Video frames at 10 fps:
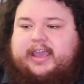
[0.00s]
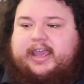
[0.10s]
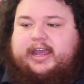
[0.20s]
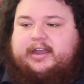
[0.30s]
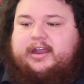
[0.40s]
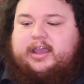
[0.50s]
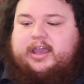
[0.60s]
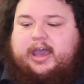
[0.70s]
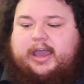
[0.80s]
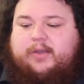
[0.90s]
And
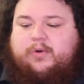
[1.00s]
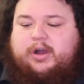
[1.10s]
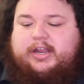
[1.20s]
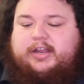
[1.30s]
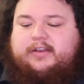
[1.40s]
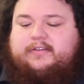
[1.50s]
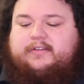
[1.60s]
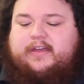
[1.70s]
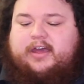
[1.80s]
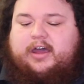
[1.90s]
I wanted
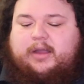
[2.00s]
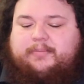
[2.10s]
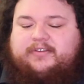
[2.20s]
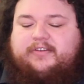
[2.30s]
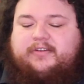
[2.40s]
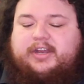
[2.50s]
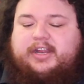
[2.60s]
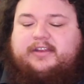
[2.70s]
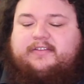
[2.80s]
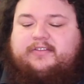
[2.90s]
the
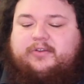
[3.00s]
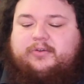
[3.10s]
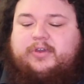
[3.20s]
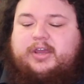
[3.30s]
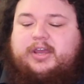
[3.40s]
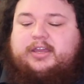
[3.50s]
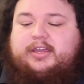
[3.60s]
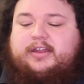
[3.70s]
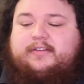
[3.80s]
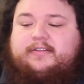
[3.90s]
opportunity to
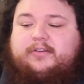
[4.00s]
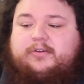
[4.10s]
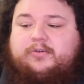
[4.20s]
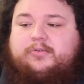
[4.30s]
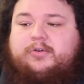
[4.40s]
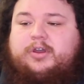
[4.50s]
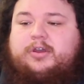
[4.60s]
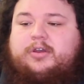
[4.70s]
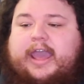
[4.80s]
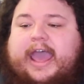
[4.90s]
get to
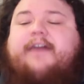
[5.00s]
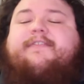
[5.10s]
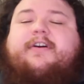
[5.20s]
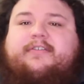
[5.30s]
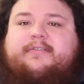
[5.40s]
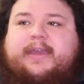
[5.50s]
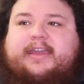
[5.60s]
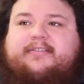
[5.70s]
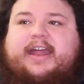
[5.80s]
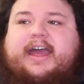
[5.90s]
have a
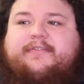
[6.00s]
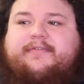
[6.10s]
space and have a